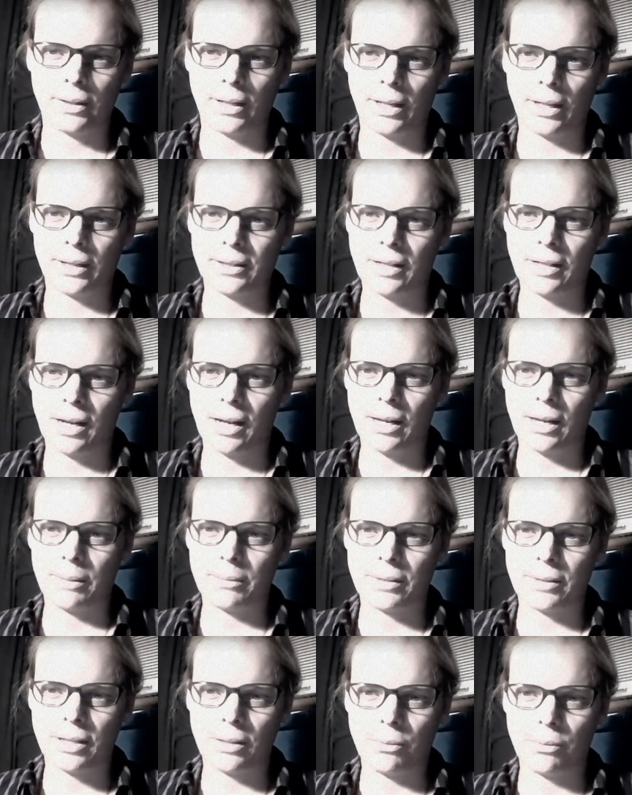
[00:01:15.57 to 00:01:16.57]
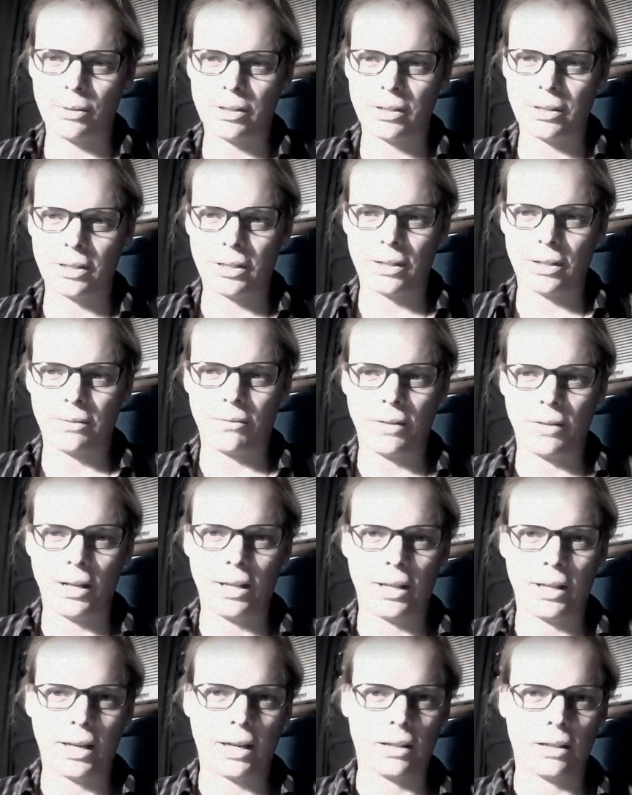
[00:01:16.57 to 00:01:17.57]
At times, he wished to
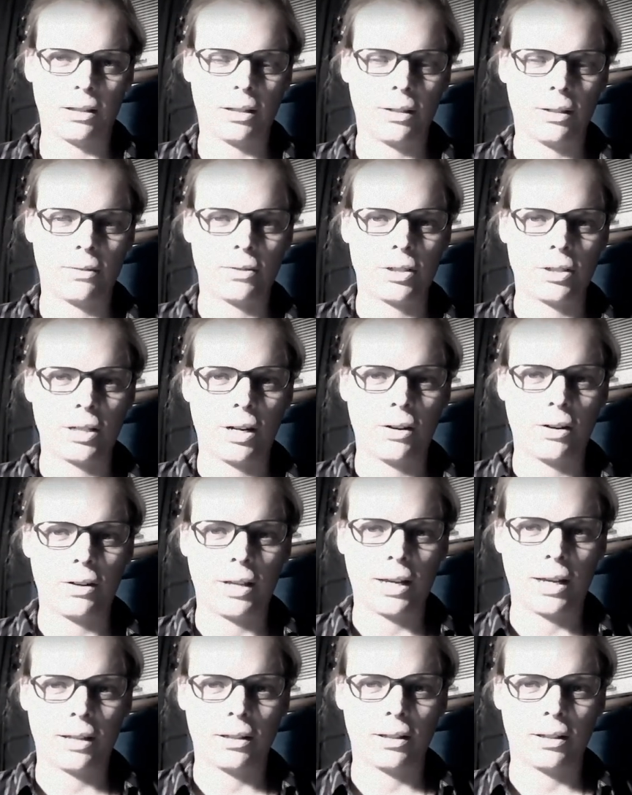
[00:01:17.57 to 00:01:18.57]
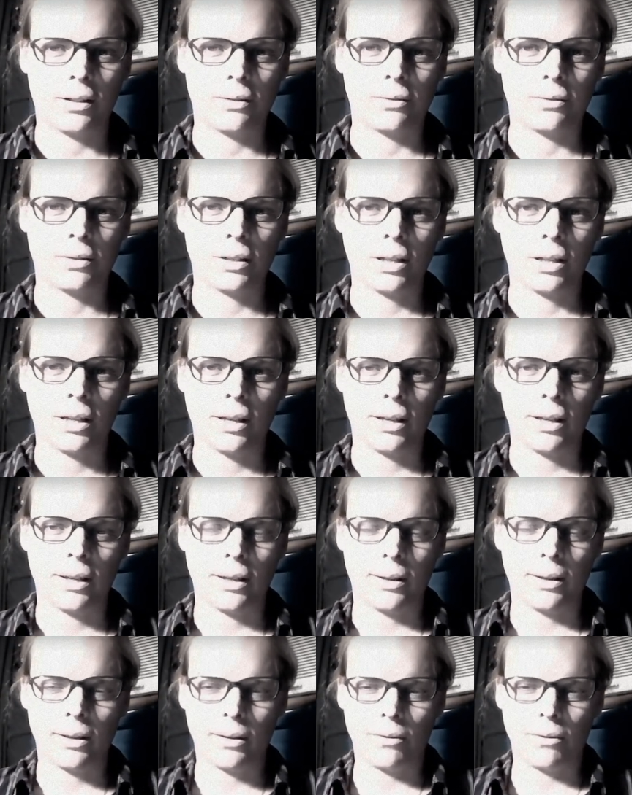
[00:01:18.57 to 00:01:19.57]
convey that love, share that love,
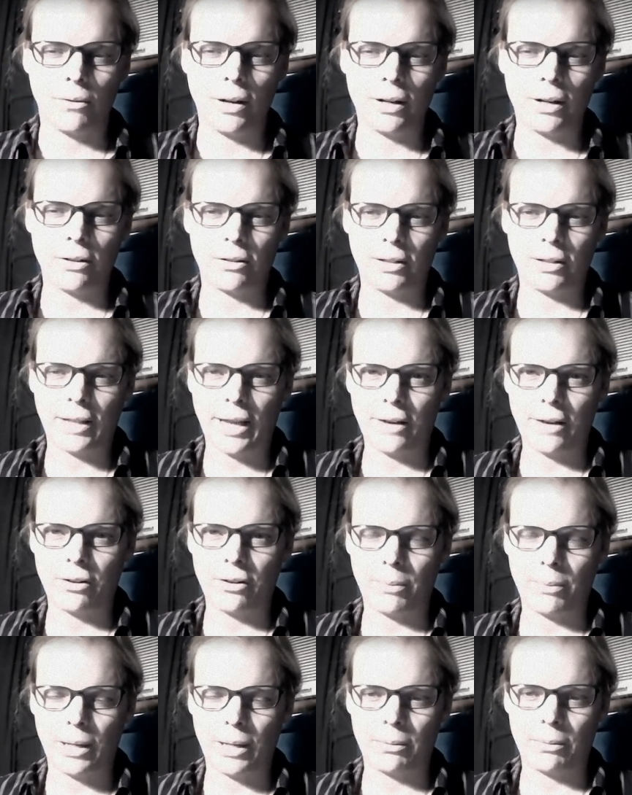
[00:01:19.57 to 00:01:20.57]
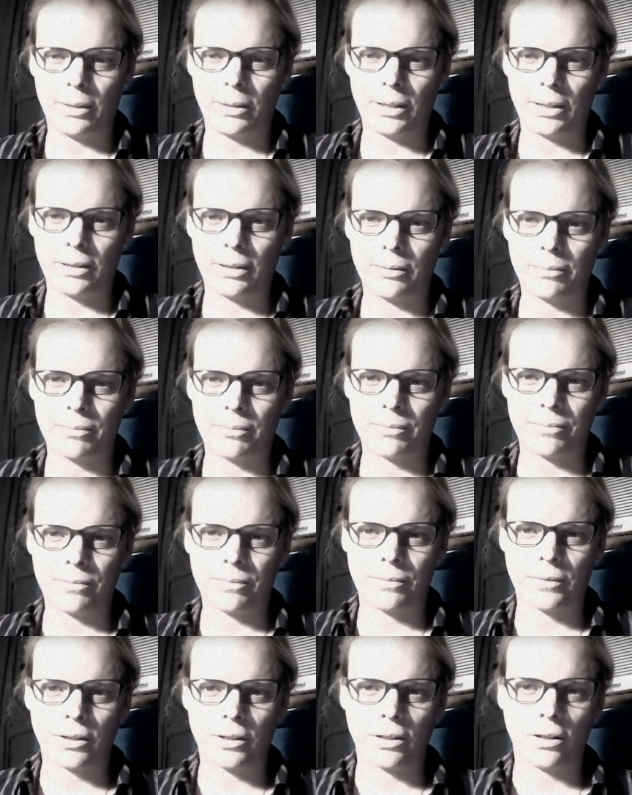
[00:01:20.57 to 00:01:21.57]
write her a letter maybe,
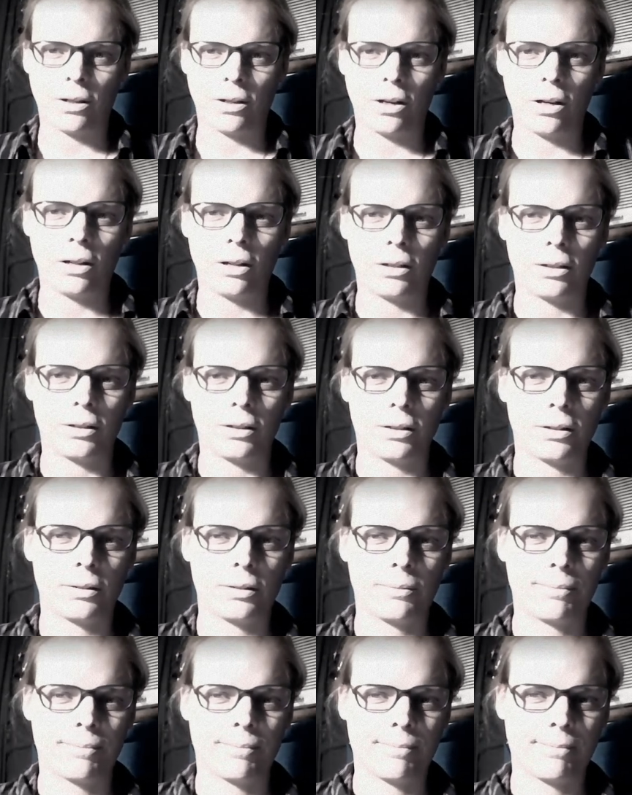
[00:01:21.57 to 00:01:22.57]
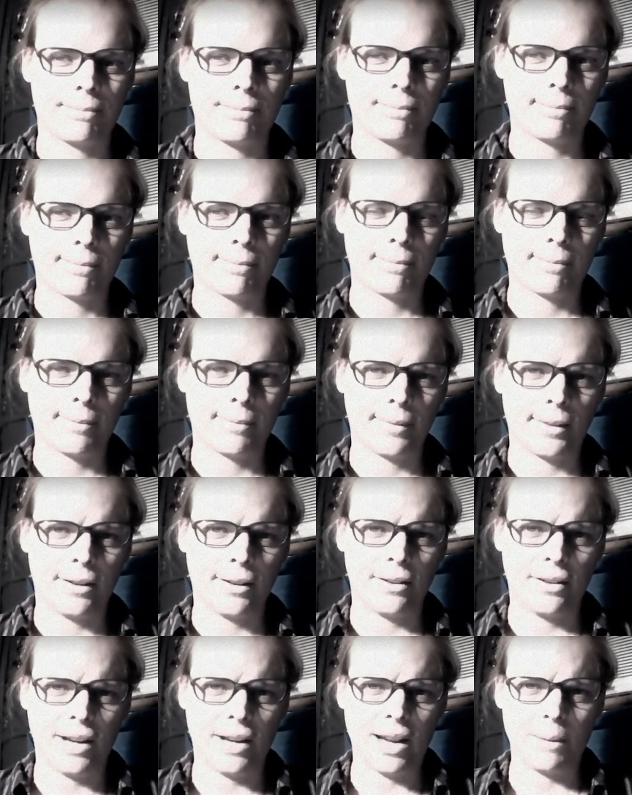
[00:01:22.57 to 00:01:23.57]
call her.
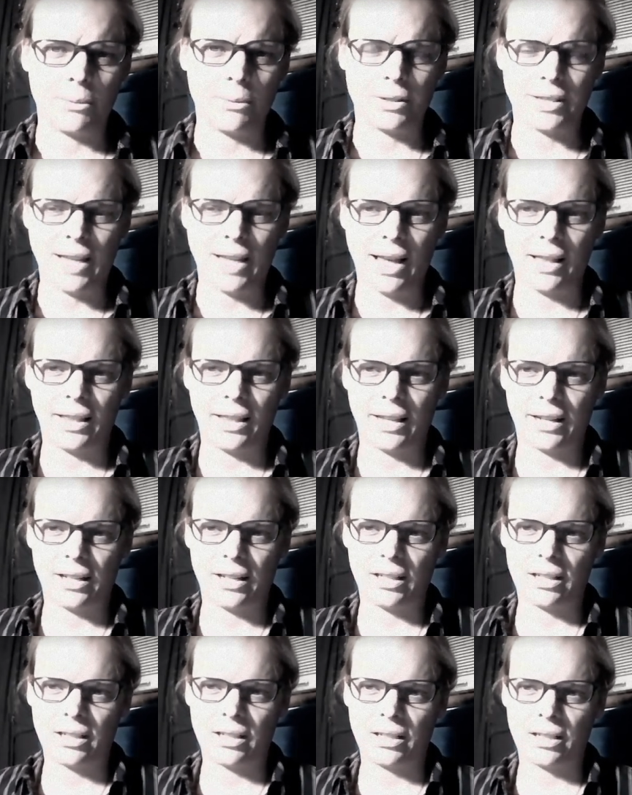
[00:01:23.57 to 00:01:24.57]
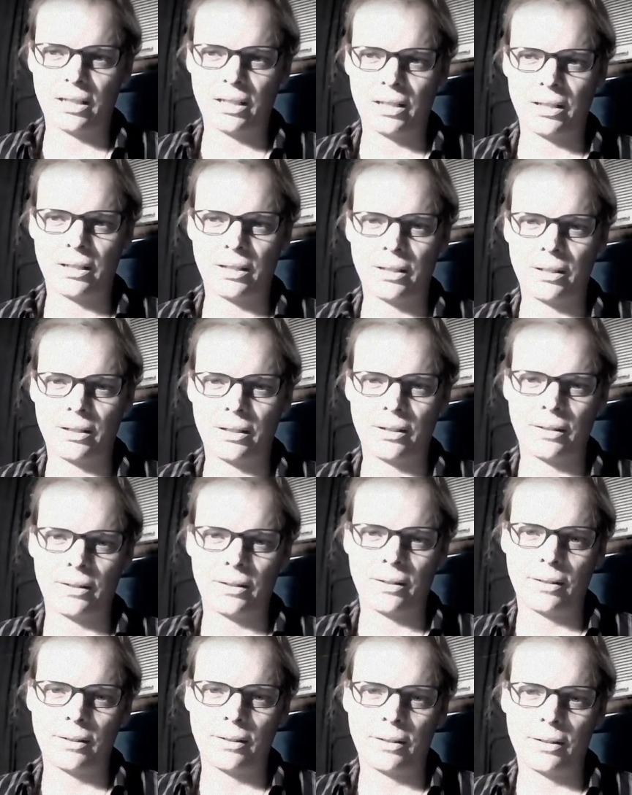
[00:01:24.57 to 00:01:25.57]
Her name was Helen.
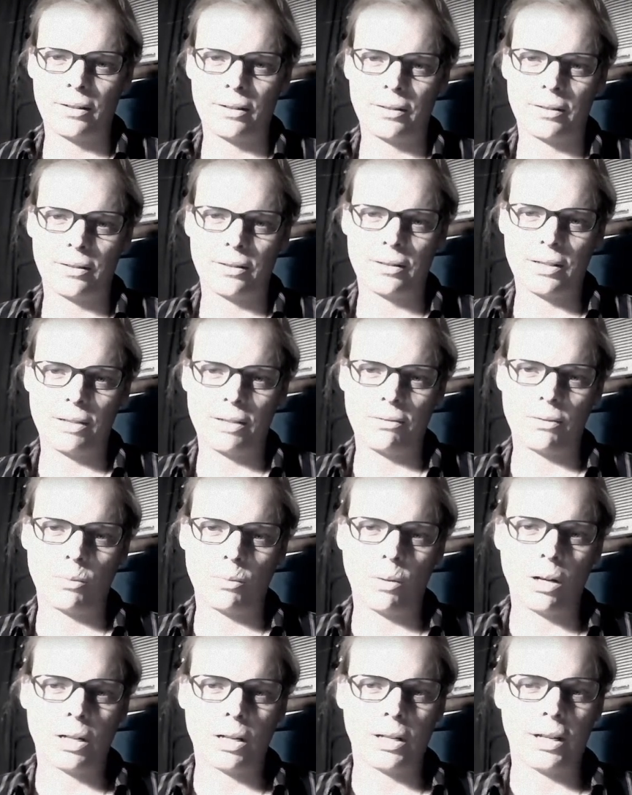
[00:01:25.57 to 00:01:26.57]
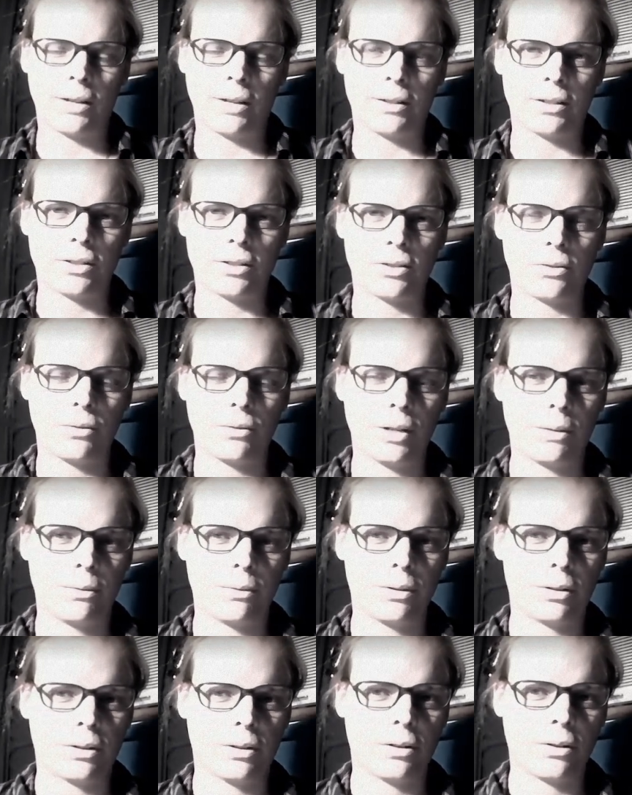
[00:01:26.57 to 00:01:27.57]
So she was walking down the street
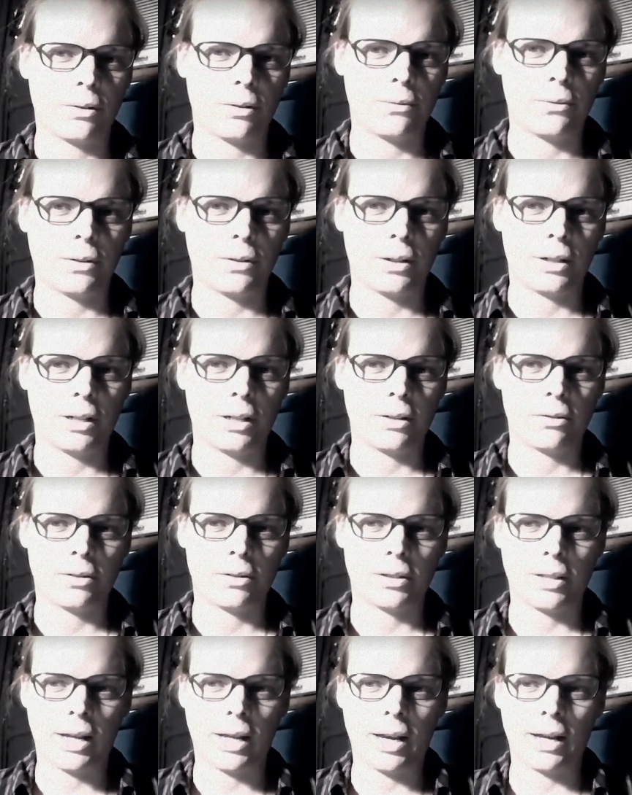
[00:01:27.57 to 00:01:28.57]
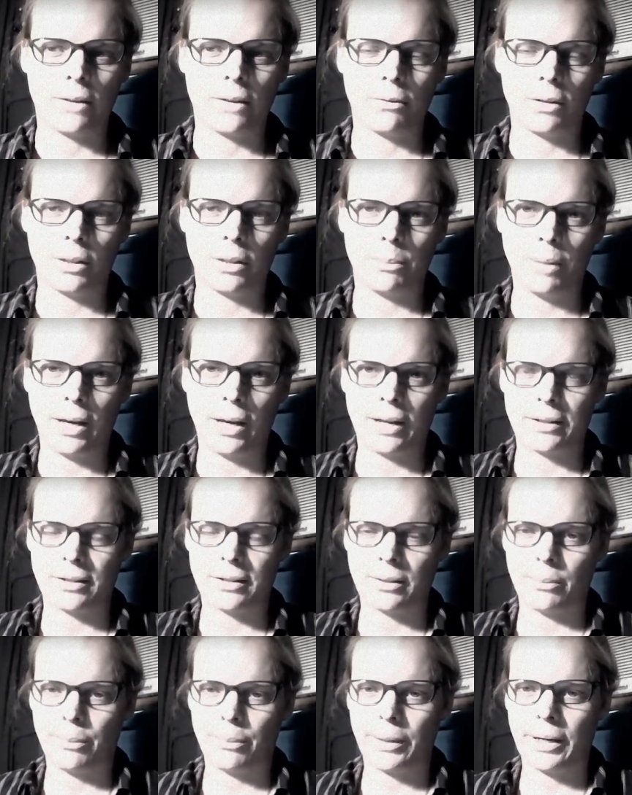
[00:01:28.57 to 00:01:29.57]
with a girlfriend at her side when he
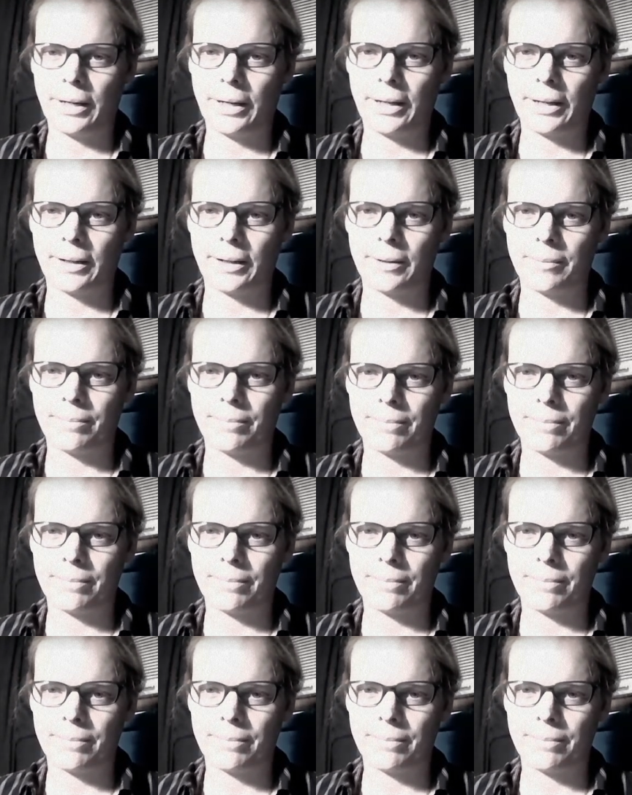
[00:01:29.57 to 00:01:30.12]
passed them by.